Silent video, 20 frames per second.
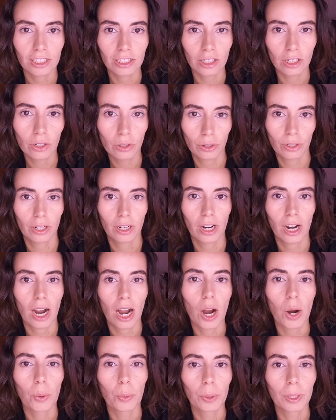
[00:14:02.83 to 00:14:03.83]
look, I
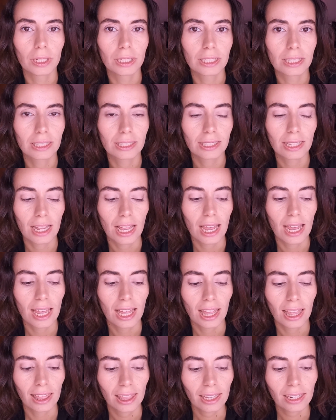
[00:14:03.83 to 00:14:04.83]
was
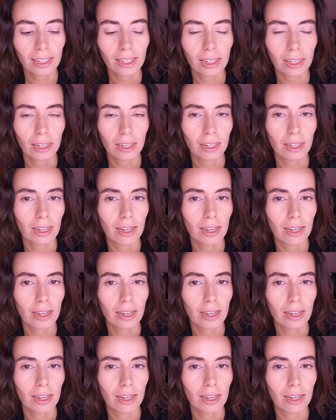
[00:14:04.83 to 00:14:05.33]
thinking